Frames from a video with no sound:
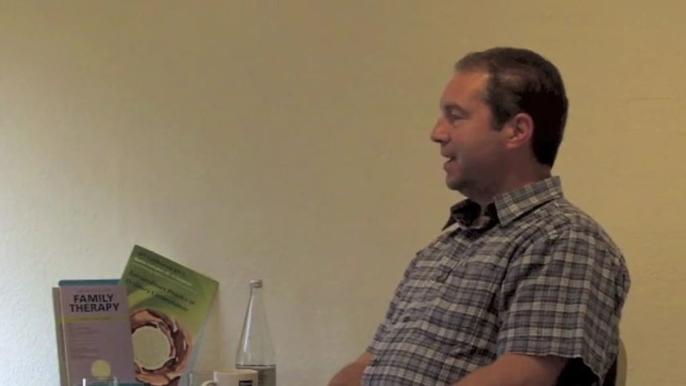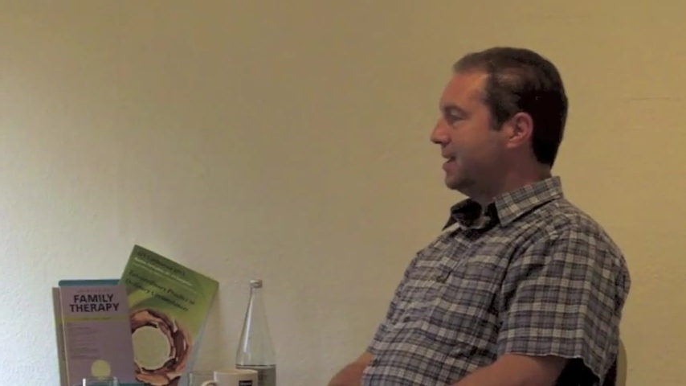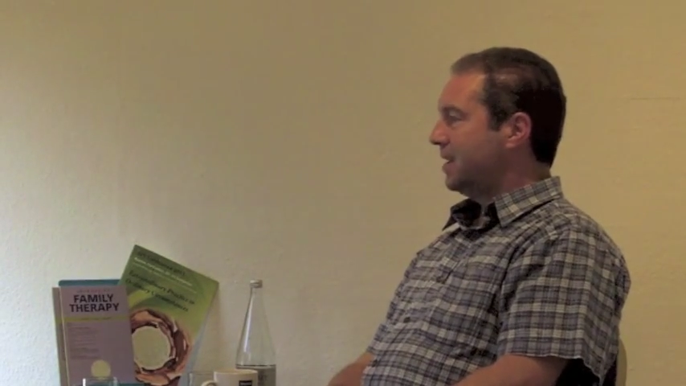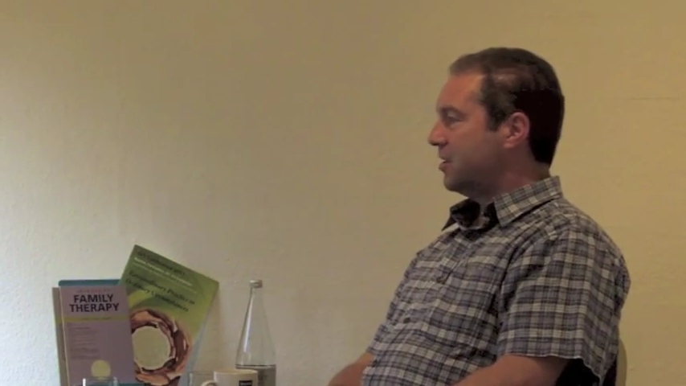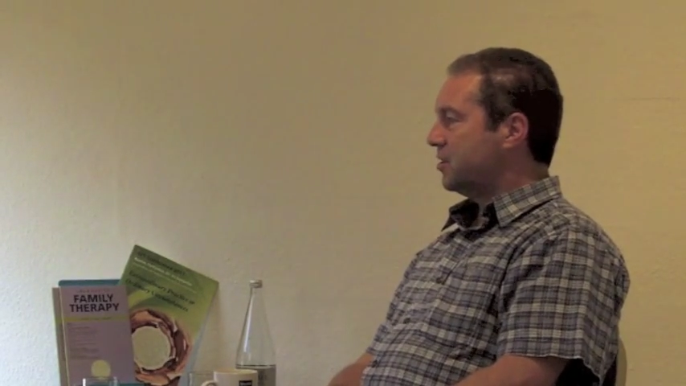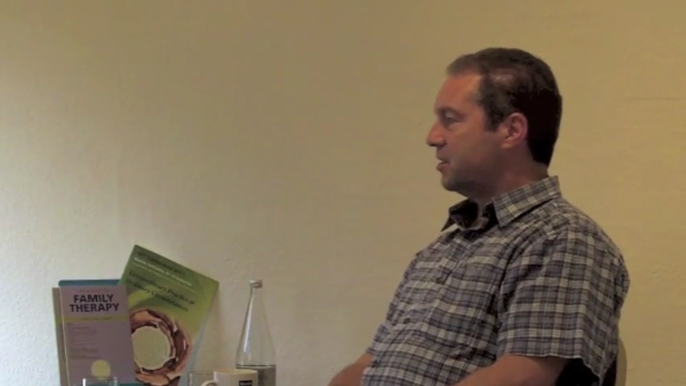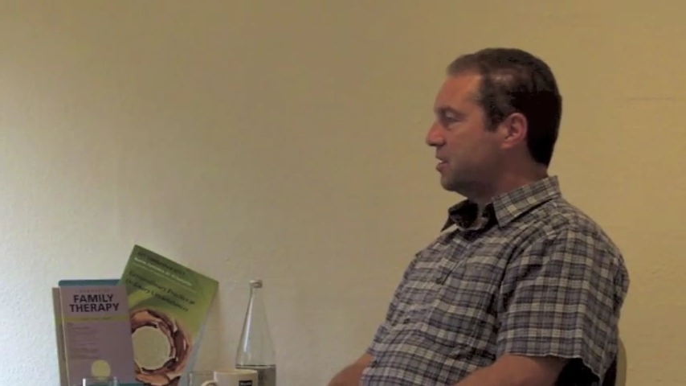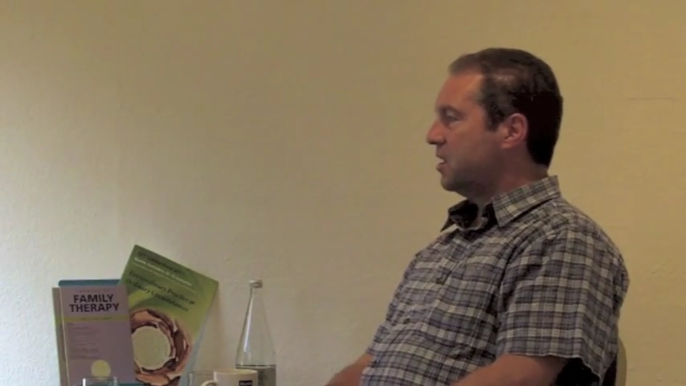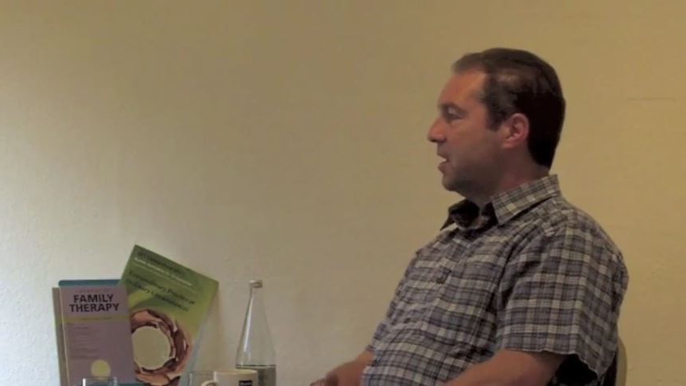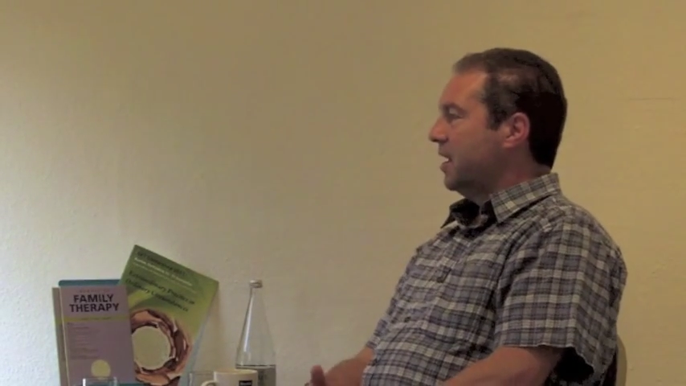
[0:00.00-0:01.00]
in
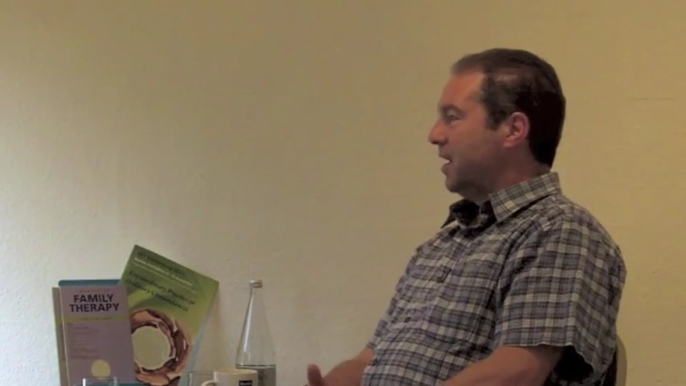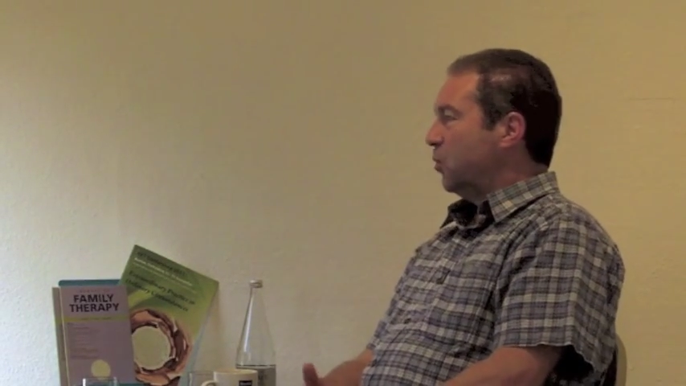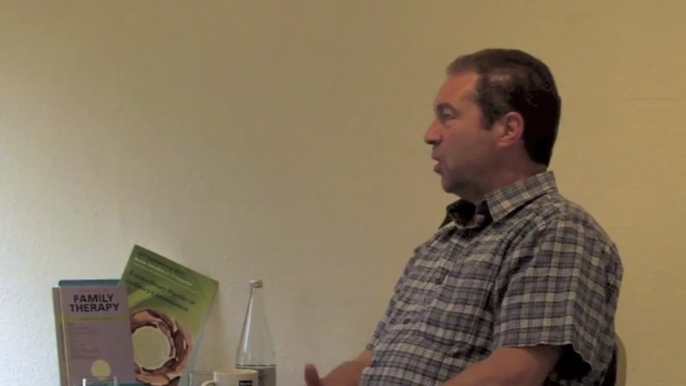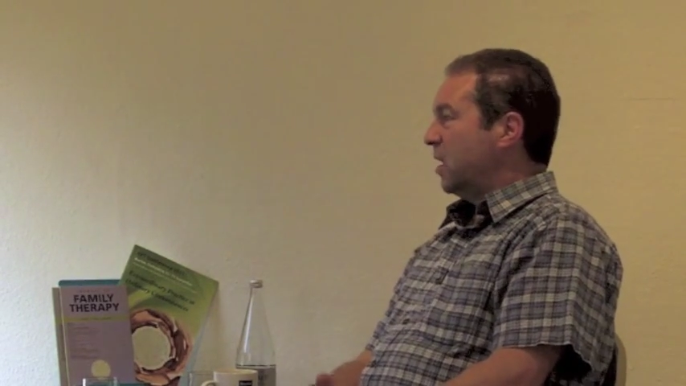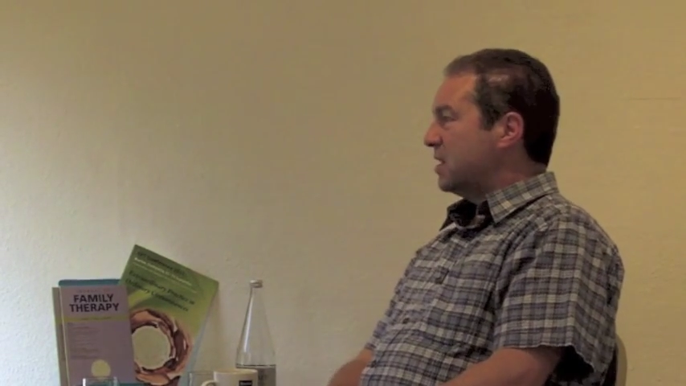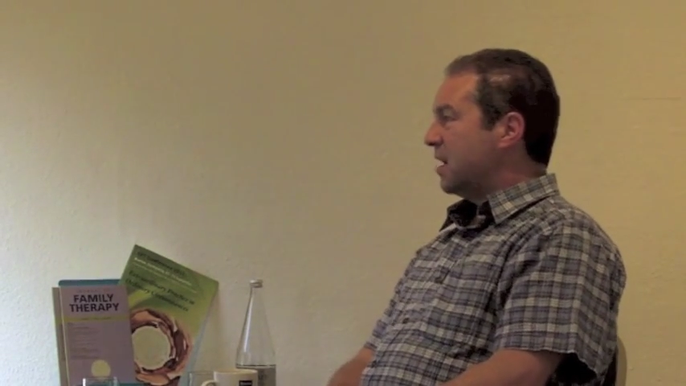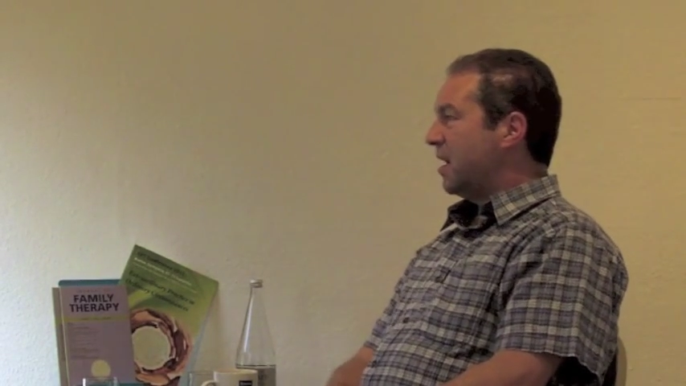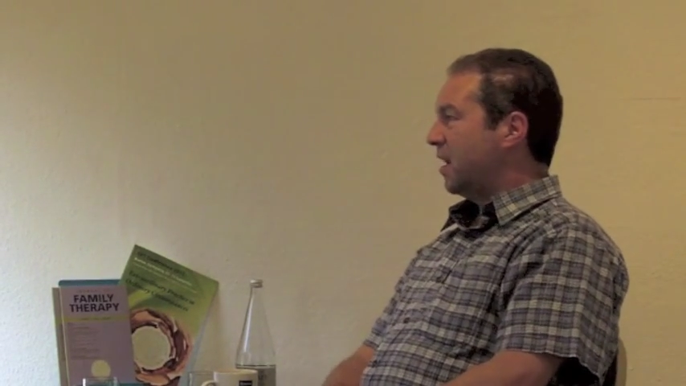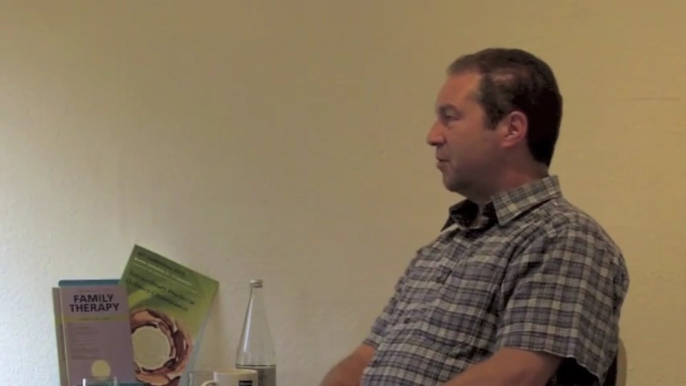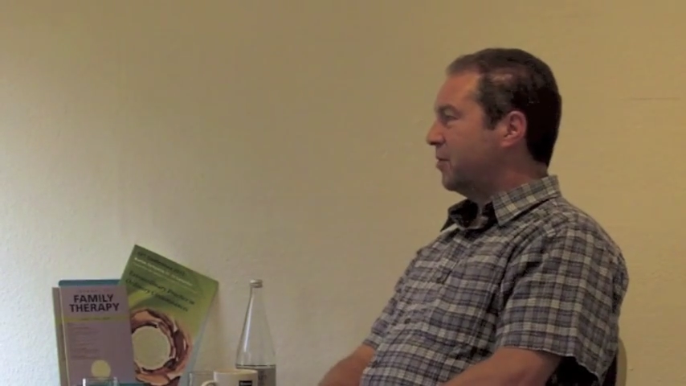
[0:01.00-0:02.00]
sessions in ways
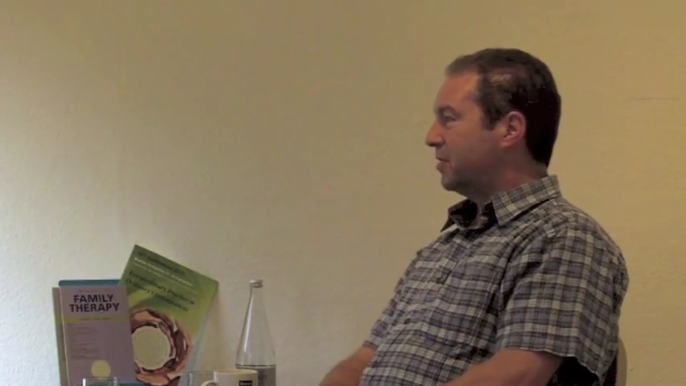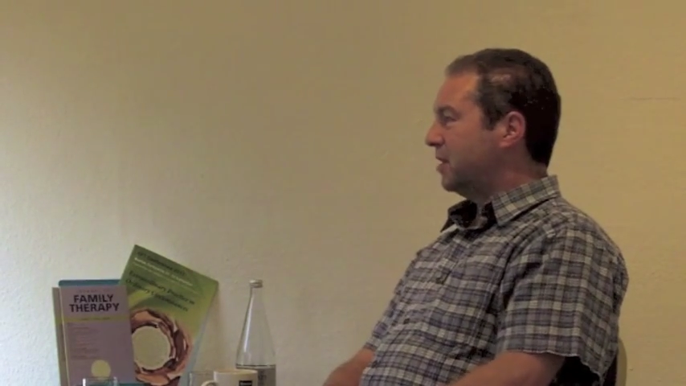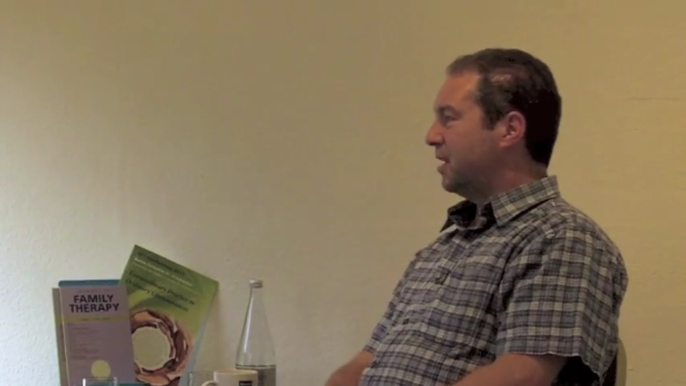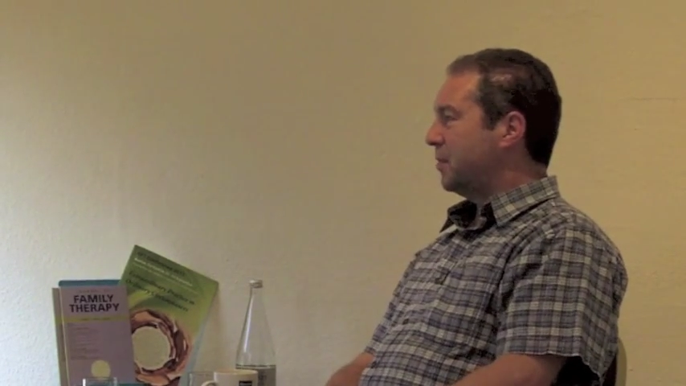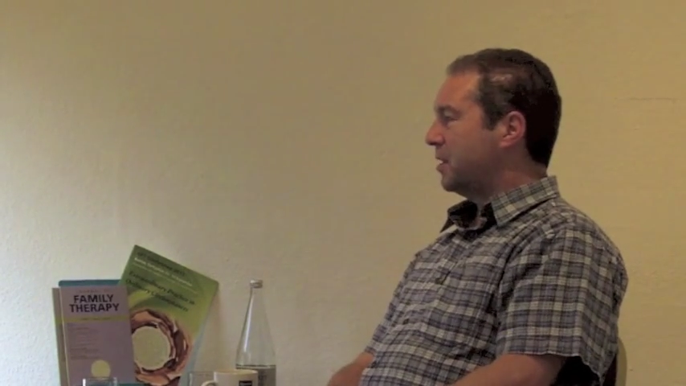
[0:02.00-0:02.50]
that are helpful to them?